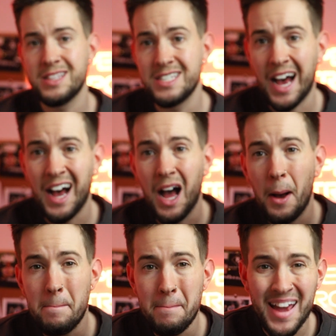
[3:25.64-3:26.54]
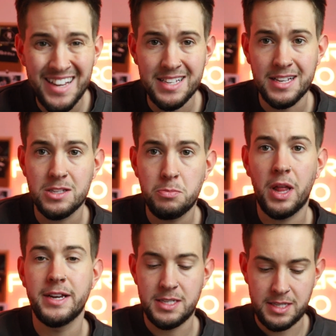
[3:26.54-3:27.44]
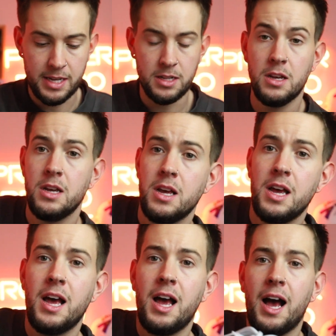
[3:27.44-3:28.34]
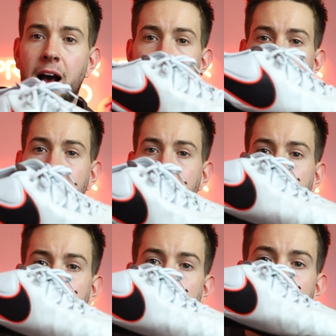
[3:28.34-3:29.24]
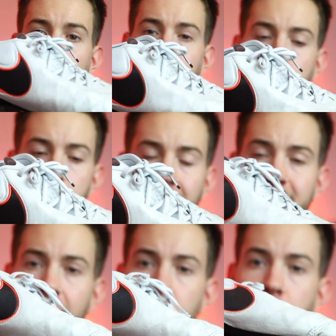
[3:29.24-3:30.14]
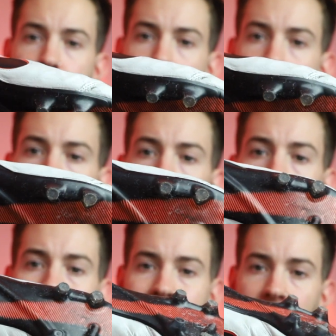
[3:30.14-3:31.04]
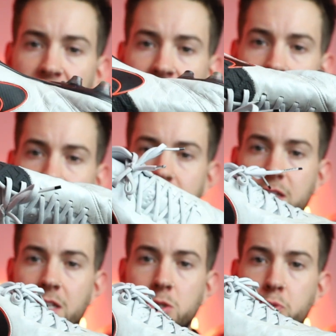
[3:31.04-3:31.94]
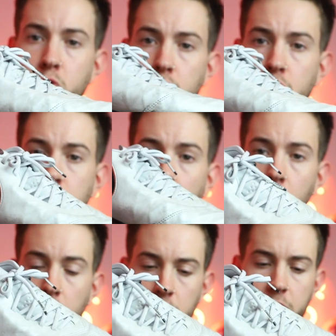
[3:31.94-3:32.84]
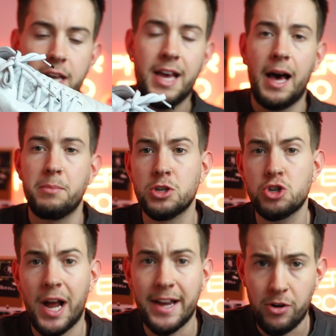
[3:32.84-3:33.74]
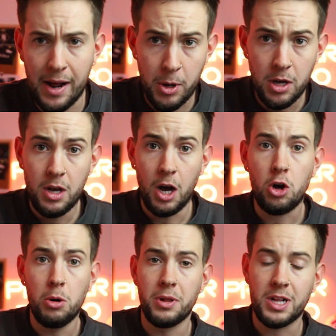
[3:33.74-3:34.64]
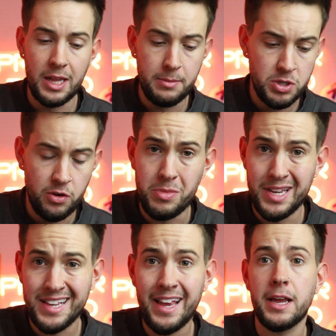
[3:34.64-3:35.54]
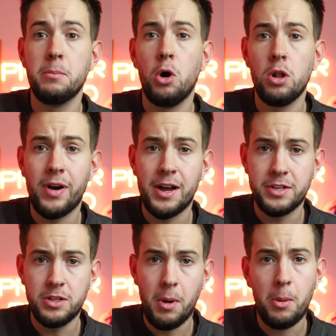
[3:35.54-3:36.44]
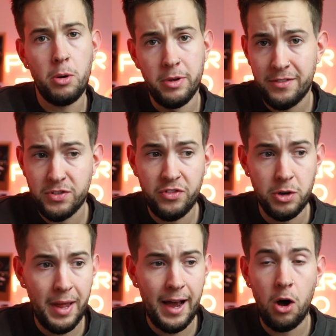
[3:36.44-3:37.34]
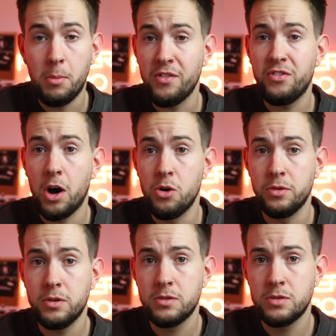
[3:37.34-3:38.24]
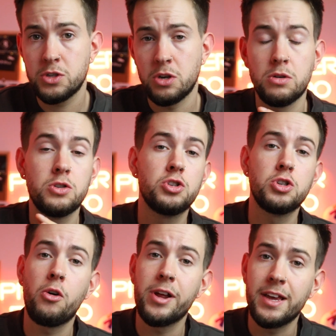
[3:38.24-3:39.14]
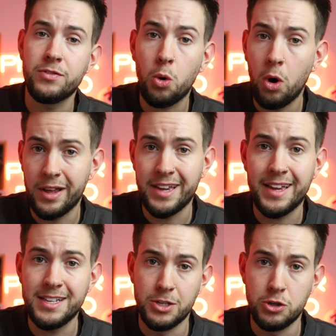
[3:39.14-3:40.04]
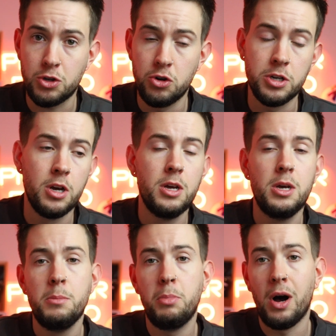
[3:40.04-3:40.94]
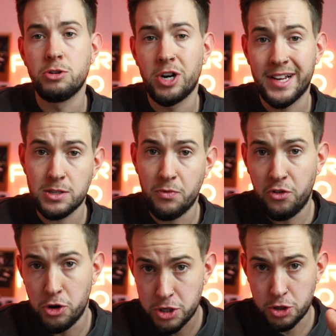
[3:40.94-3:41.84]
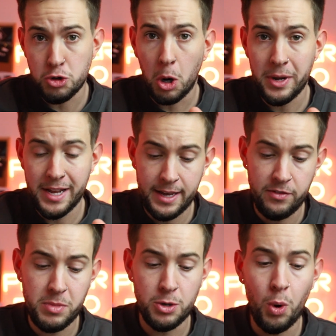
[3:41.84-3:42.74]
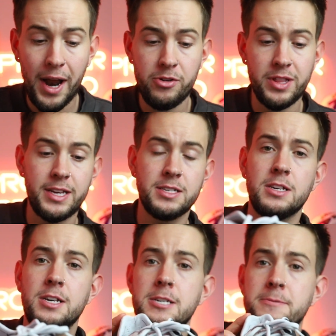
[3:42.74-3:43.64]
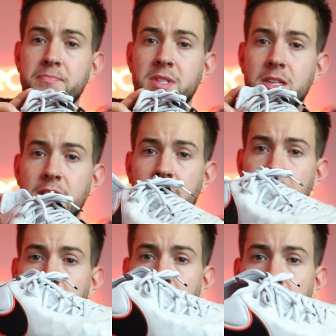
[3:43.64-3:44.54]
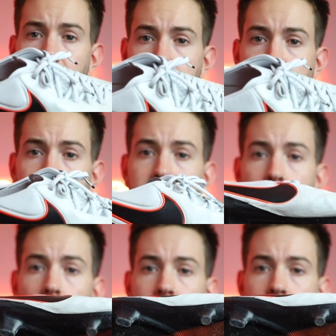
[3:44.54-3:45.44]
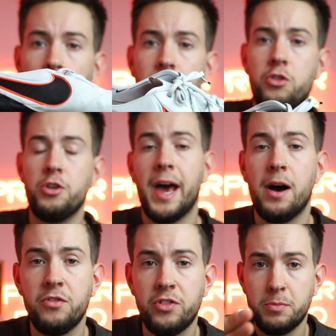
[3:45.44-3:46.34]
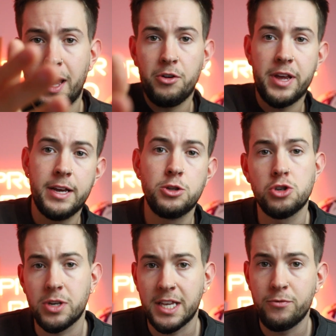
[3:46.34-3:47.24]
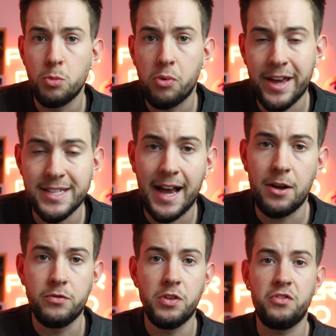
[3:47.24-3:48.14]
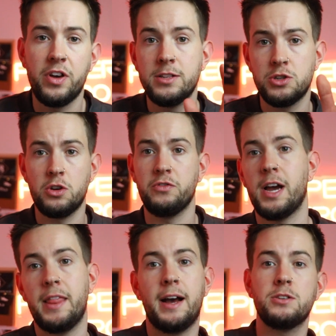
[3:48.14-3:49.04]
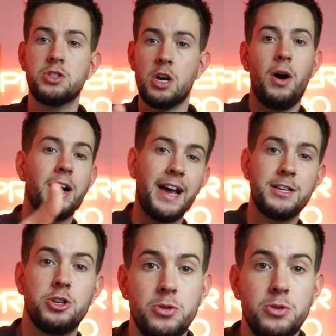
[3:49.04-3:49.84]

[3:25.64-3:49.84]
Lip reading: these are amazing to play in still. I'm going to give you a little breakdown and review of why I find this boot so good. I'm going to try and grab a couple of clips of me kicking a ball around in them. I'll probably have to film that on my phone, so sorry if the quality isn't as good, but I'll try and get some footage to drop in here of me wearing these, and I'll try them on foot now and film that on here just so I can give you a breakdown of the fit and stuff like that. So I'll catch